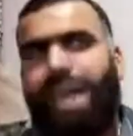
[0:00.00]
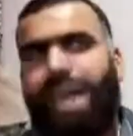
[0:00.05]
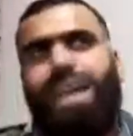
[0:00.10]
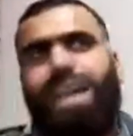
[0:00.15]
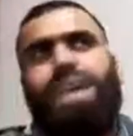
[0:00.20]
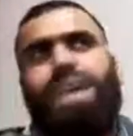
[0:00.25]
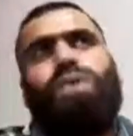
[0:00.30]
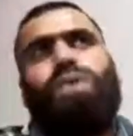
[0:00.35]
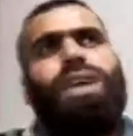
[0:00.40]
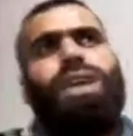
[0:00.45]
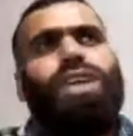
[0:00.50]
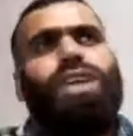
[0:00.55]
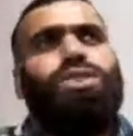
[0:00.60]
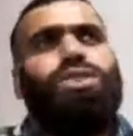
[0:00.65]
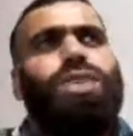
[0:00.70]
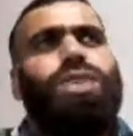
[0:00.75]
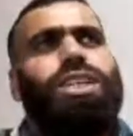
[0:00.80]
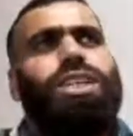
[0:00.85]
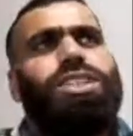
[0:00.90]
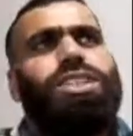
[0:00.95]
What
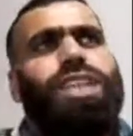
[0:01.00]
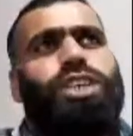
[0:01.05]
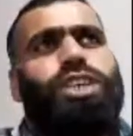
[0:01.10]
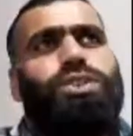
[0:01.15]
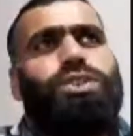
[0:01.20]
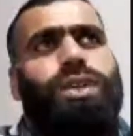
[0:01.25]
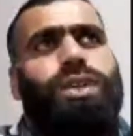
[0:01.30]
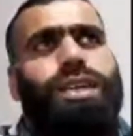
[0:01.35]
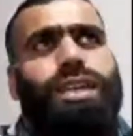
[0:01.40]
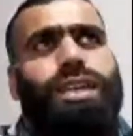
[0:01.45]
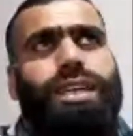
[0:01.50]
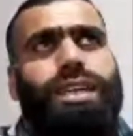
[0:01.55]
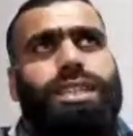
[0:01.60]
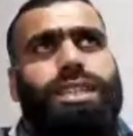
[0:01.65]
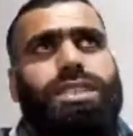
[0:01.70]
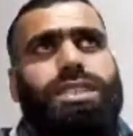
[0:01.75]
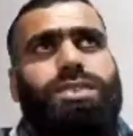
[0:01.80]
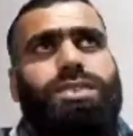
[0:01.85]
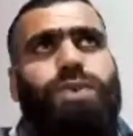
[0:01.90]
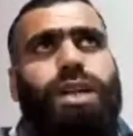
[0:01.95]
education actually is,
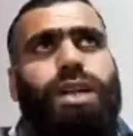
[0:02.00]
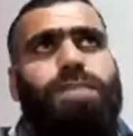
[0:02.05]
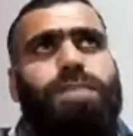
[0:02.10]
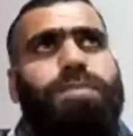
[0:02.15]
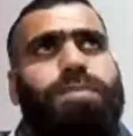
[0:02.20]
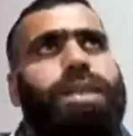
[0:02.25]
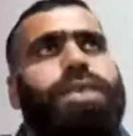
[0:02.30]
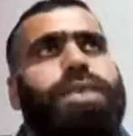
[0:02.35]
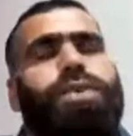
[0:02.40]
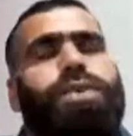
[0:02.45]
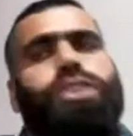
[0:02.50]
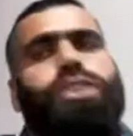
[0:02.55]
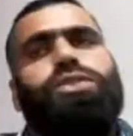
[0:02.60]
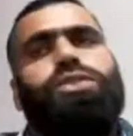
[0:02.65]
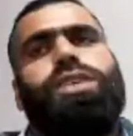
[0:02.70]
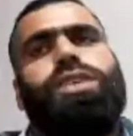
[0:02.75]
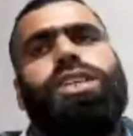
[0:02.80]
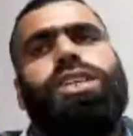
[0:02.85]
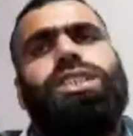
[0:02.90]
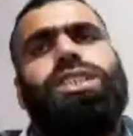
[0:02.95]
what I believe,
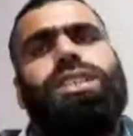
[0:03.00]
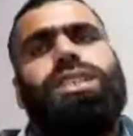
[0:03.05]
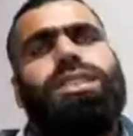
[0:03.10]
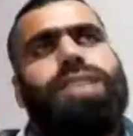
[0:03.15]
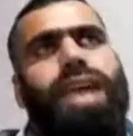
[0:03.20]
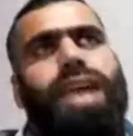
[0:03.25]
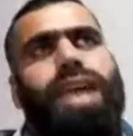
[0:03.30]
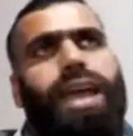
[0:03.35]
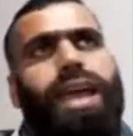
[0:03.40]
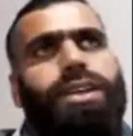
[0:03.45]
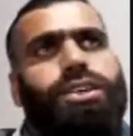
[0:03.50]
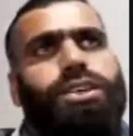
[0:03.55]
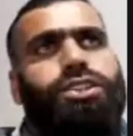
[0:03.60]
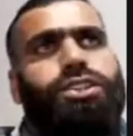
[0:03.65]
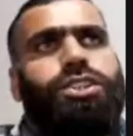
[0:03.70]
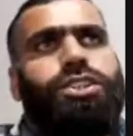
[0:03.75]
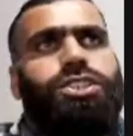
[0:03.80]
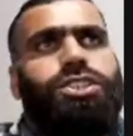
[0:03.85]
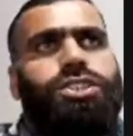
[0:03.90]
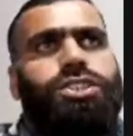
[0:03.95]
education is
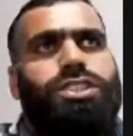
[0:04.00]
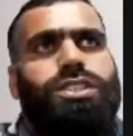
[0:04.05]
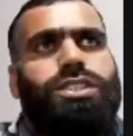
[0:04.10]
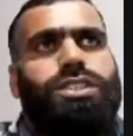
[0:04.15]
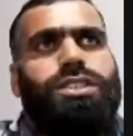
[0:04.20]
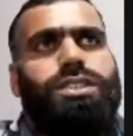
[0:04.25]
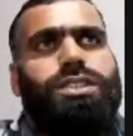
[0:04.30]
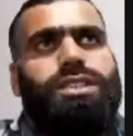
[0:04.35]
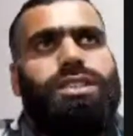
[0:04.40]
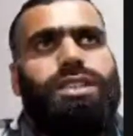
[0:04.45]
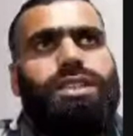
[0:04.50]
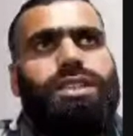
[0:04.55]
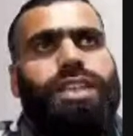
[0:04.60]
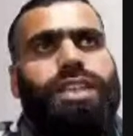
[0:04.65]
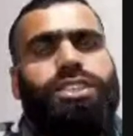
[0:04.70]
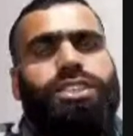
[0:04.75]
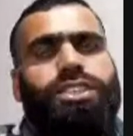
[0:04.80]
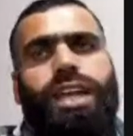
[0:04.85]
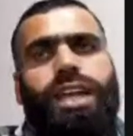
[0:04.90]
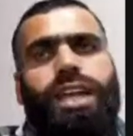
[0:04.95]
adequate
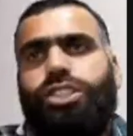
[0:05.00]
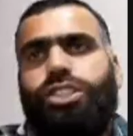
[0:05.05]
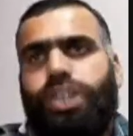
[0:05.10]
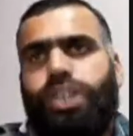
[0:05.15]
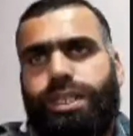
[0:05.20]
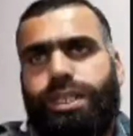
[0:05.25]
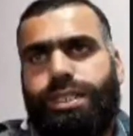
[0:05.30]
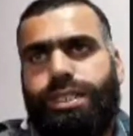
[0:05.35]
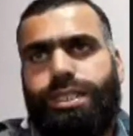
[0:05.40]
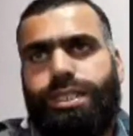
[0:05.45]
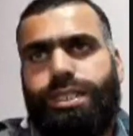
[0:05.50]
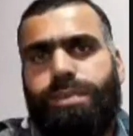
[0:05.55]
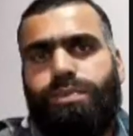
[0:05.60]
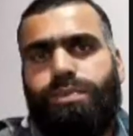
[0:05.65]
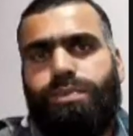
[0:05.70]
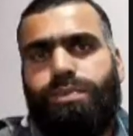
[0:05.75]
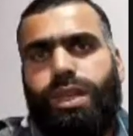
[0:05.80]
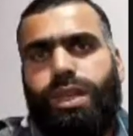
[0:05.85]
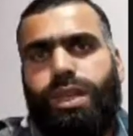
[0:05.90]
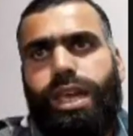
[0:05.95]
intelligence.
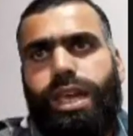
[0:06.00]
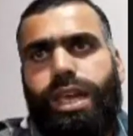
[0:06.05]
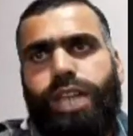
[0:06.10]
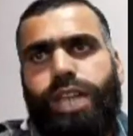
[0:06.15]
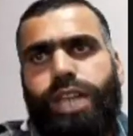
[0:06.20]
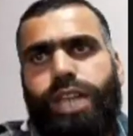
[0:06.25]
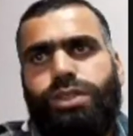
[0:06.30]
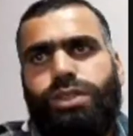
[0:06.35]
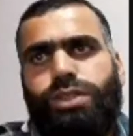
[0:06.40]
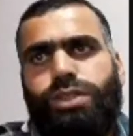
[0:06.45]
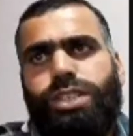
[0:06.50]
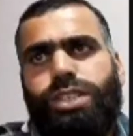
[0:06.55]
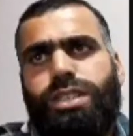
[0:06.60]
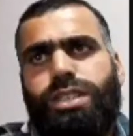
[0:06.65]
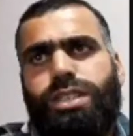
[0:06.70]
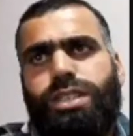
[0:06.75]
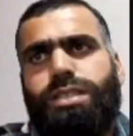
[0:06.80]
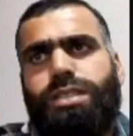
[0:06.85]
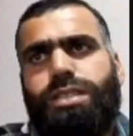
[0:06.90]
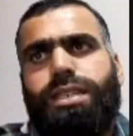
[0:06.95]
Education
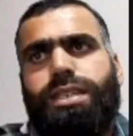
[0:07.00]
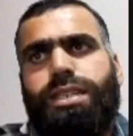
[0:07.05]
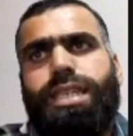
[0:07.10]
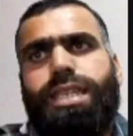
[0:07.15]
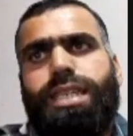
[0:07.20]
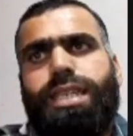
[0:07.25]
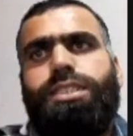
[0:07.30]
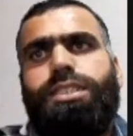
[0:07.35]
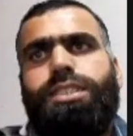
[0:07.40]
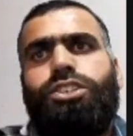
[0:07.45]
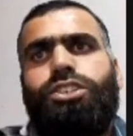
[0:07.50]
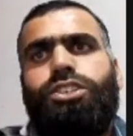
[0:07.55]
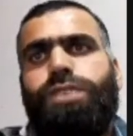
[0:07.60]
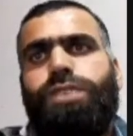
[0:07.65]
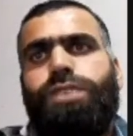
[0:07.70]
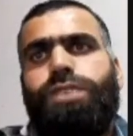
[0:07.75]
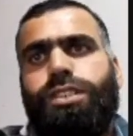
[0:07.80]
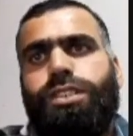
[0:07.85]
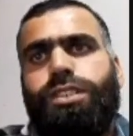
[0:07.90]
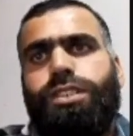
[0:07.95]
is a
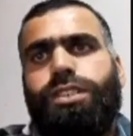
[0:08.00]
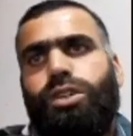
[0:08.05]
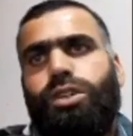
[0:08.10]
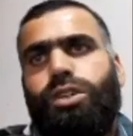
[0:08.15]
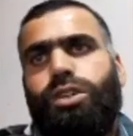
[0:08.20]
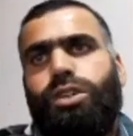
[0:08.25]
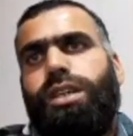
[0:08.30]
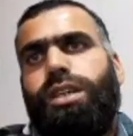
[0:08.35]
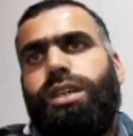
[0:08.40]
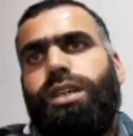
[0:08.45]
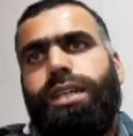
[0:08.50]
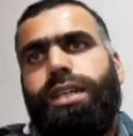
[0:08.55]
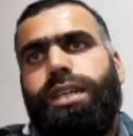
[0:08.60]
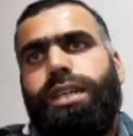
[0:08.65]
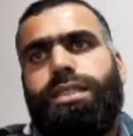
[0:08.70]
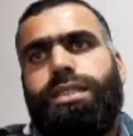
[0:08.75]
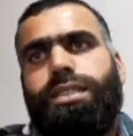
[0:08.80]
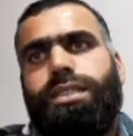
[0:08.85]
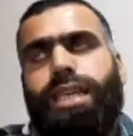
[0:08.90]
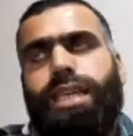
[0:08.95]
sensitivity. It
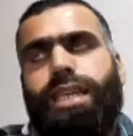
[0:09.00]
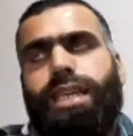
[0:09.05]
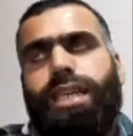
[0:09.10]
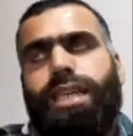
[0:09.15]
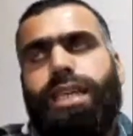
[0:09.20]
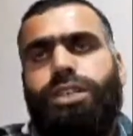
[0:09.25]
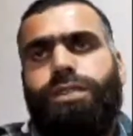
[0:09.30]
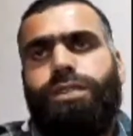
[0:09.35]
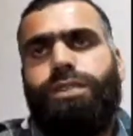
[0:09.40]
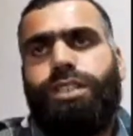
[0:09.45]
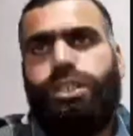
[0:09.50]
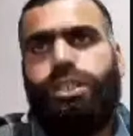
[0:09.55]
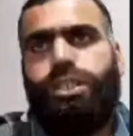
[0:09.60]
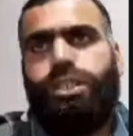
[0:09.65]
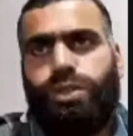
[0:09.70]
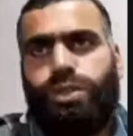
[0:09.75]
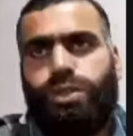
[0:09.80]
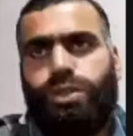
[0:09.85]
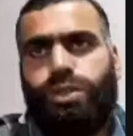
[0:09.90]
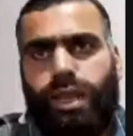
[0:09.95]
is sensitivity
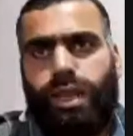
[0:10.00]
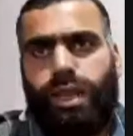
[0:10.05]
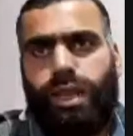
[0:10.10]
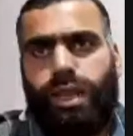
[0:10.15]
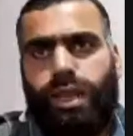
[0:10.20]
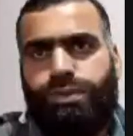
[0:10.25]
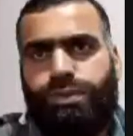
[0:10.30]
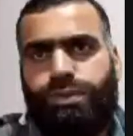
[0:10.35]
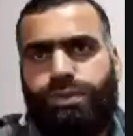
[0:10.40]
to self.